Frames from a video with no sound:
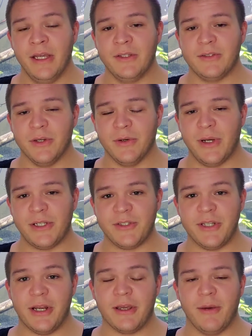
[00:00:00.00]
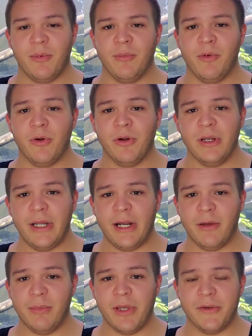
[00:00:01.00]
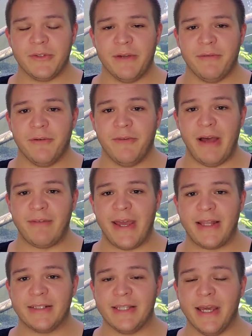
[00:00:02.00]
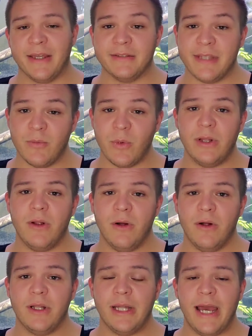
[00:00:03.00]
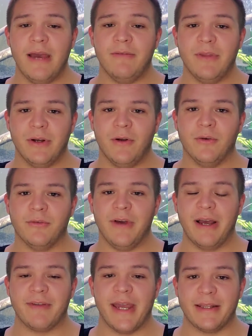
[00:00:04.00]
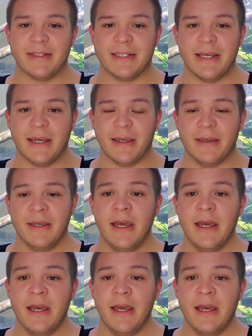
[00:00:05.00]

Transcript: So I just need a couple more, and I'll be all set for 5-gallon tanks. They will all have their own 5-gallon tank.